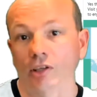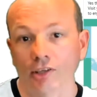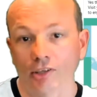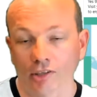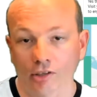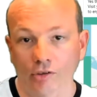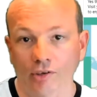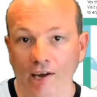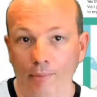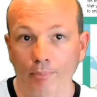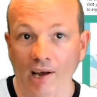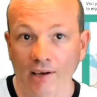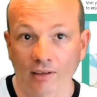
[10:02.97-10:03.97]
going to
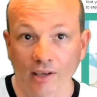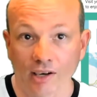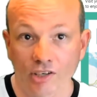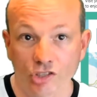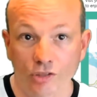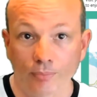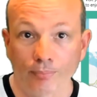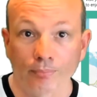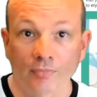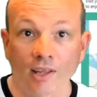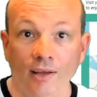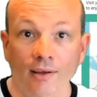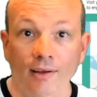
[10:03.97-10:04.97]
create backlash.
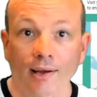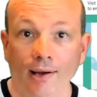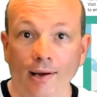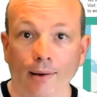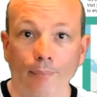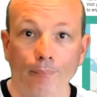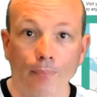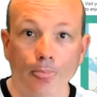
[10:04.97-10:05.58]
You